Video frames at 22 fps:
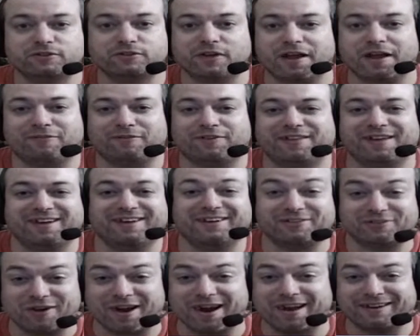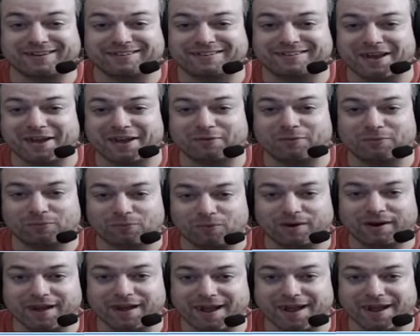or everything a dragon
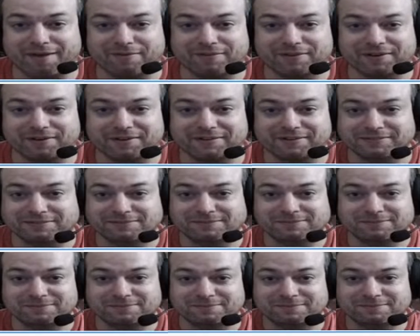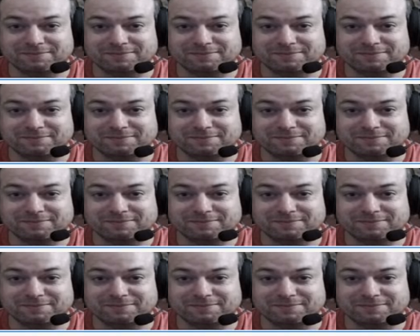deck would want to have in it.